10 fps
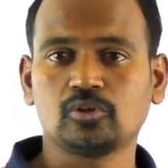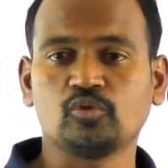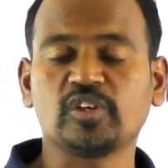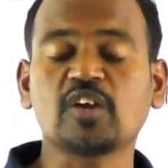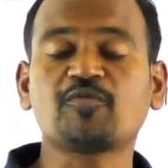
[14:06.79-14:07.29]
So
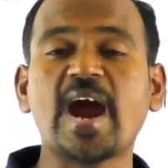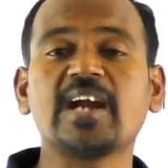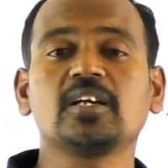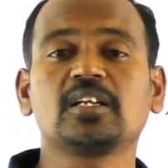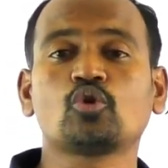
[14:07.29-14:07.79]
we can
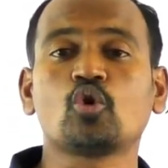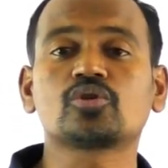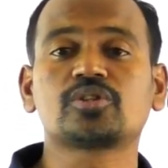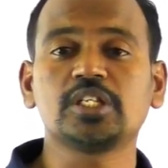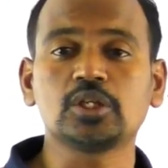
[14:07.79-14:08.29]
find
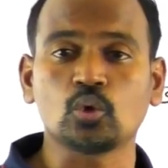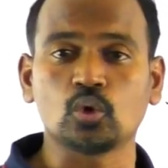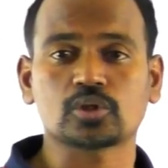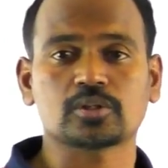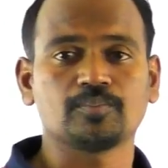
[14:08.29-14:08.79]
those
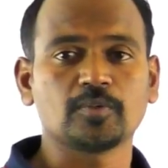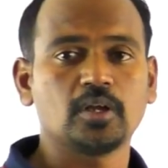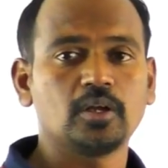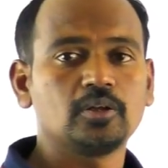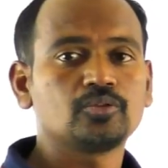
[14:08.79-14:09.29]
zeros
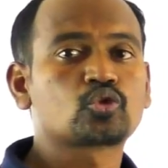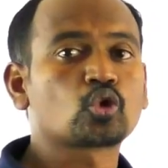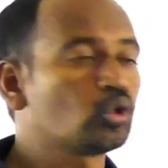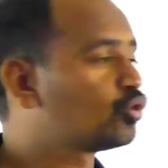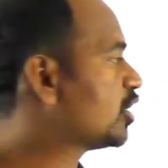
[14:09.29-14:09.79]

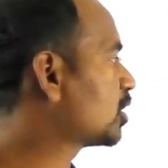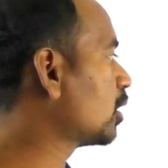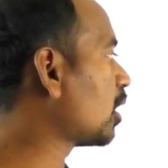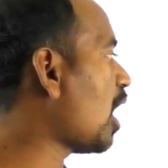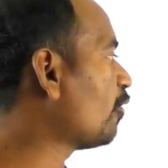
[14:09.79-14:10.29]
through this
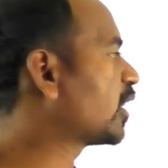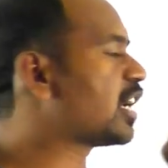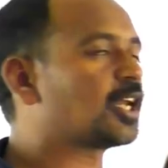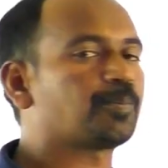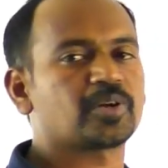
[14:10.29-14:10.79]

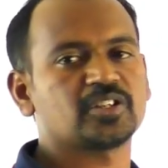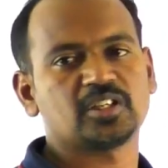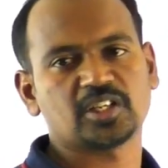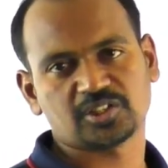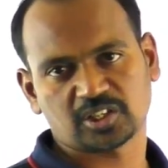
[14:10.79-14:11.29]
graphical
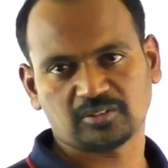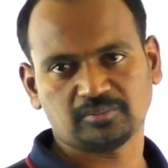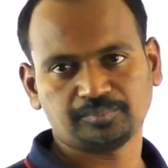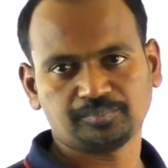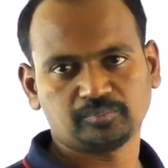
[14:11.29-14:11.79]
representation.
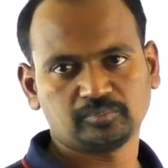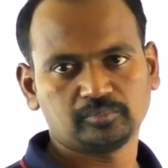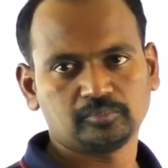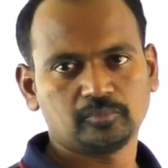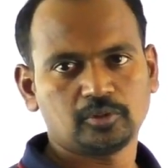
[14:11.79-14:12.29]

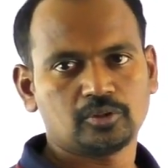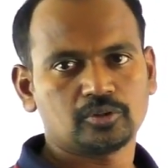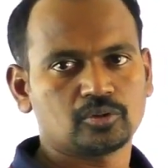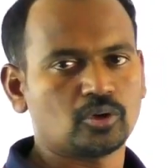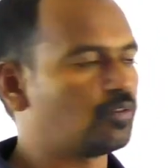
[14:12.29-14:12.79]

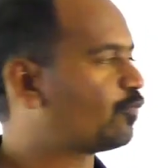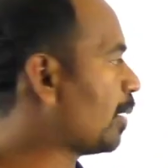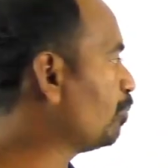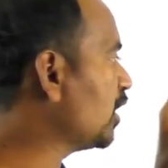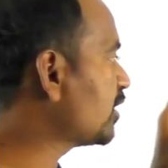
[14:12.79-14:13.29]
So
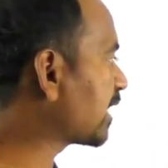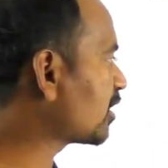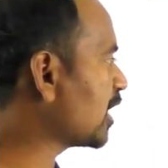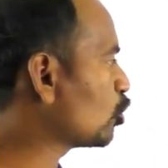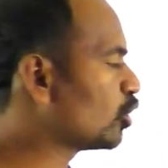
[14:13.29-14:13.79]
from this
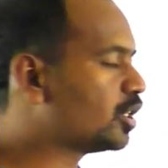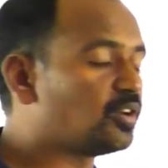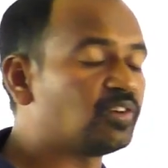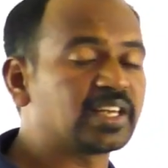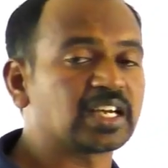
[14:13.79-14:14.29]
exercise only
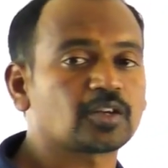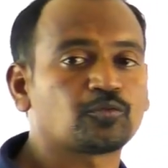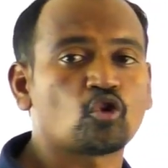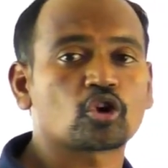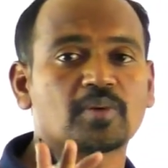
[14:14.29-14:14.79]
we will get a
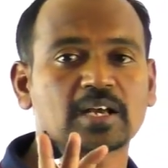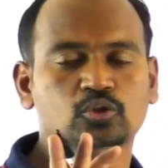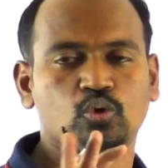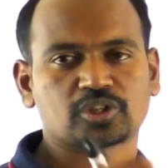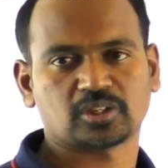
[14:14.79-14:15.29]
4
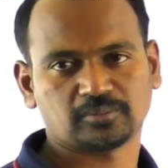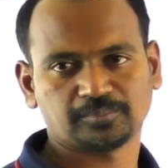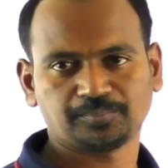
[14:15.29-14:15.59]
marks question.